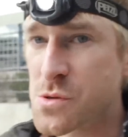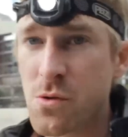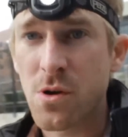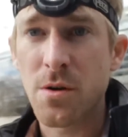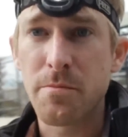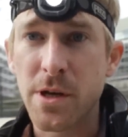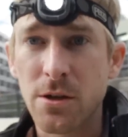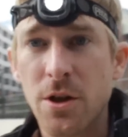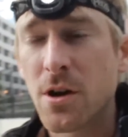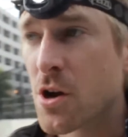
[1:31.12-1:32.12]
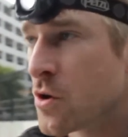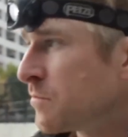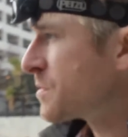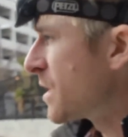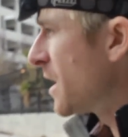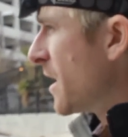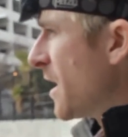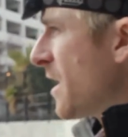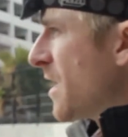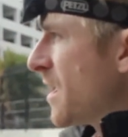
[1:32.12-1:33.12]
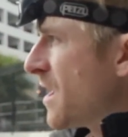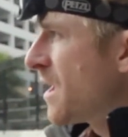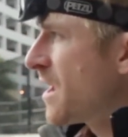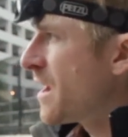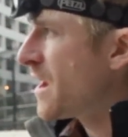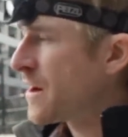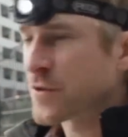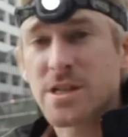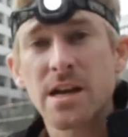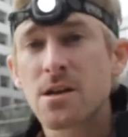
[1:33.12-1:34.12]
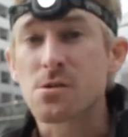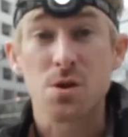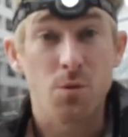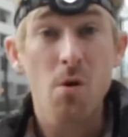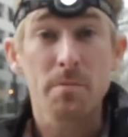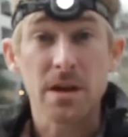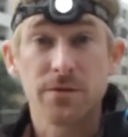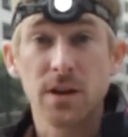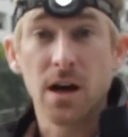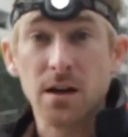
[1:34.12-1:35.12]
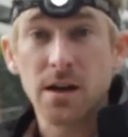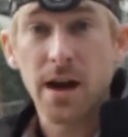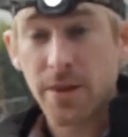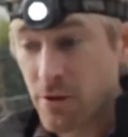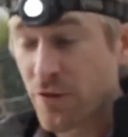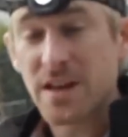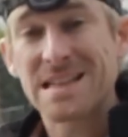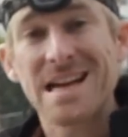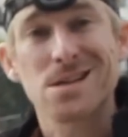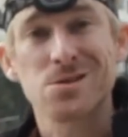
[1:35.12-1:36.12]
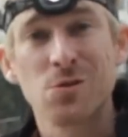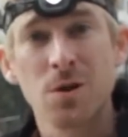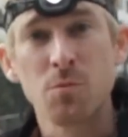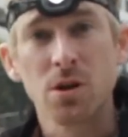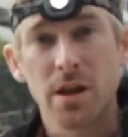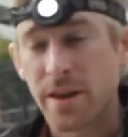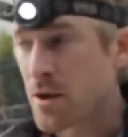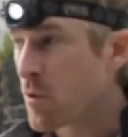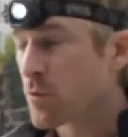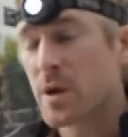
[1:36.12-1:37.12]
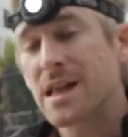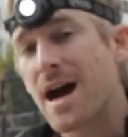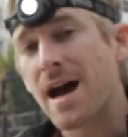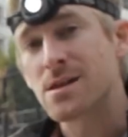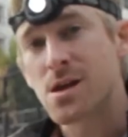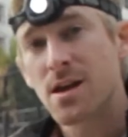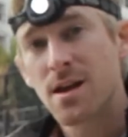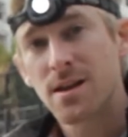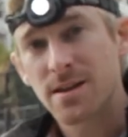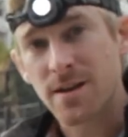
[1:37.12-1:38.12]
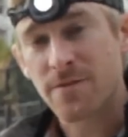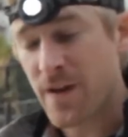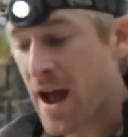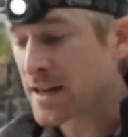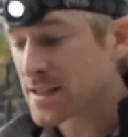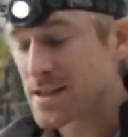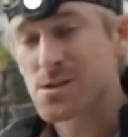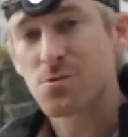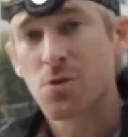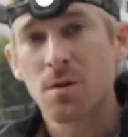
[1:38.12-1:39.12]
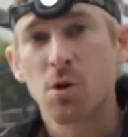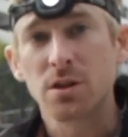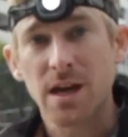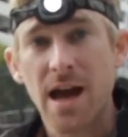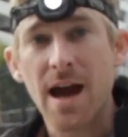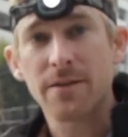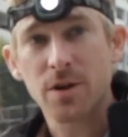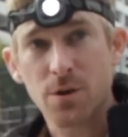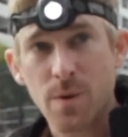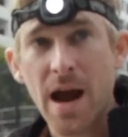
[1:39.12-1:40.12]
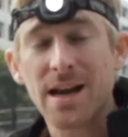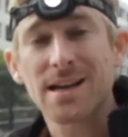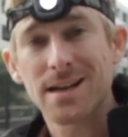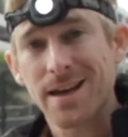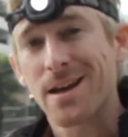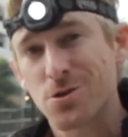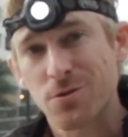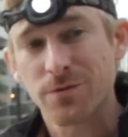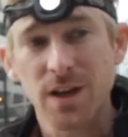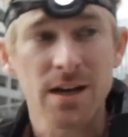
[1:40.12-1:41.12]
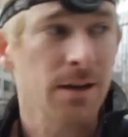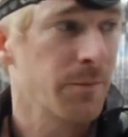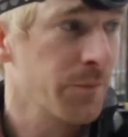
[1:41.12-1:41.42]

or build their homes, and for ten years there won't be a flood, and they'll think that that's normal, and they won't realize that in fact it is normal to have erratic occasional flooding.